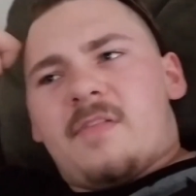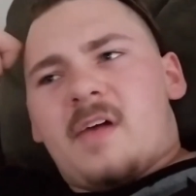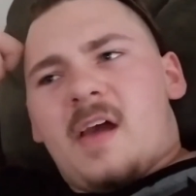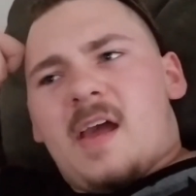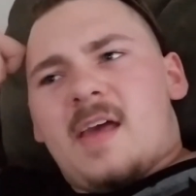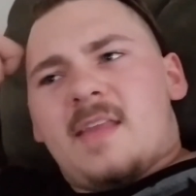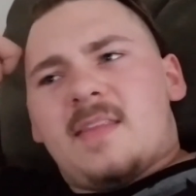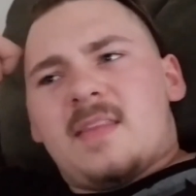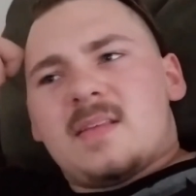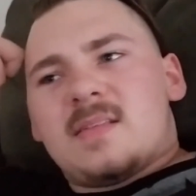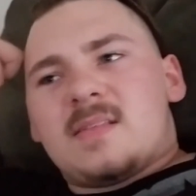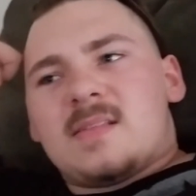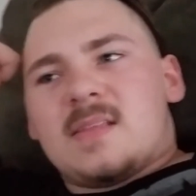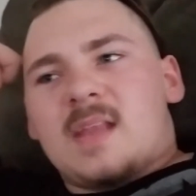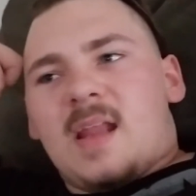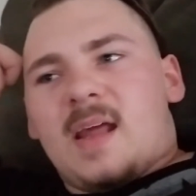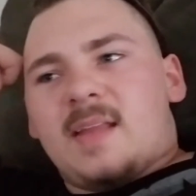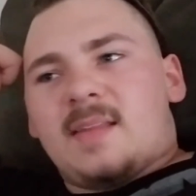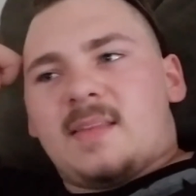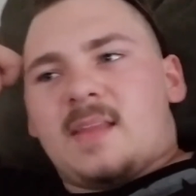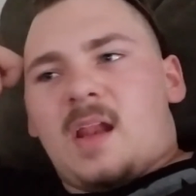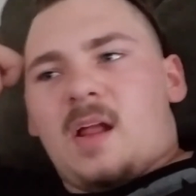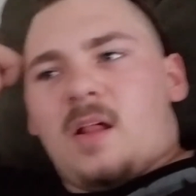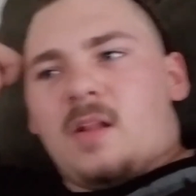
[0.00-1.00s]
I end this
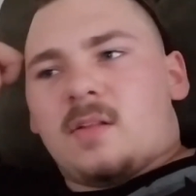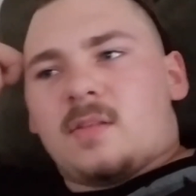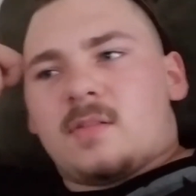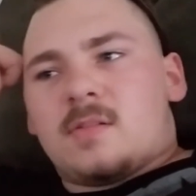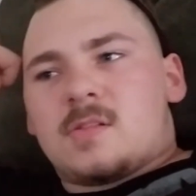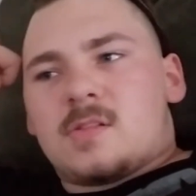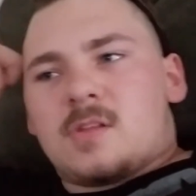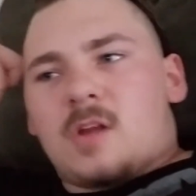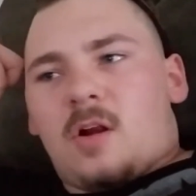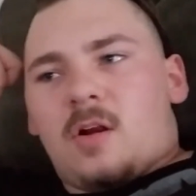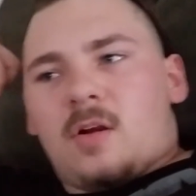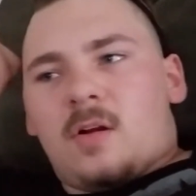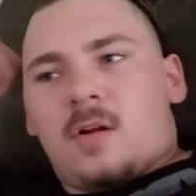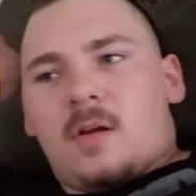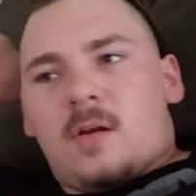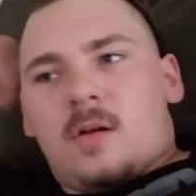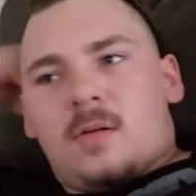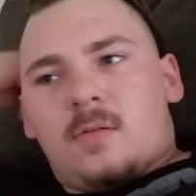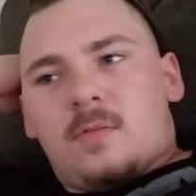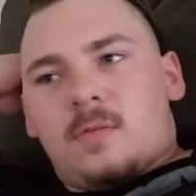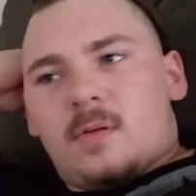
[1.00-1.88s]
tonight, then I'll start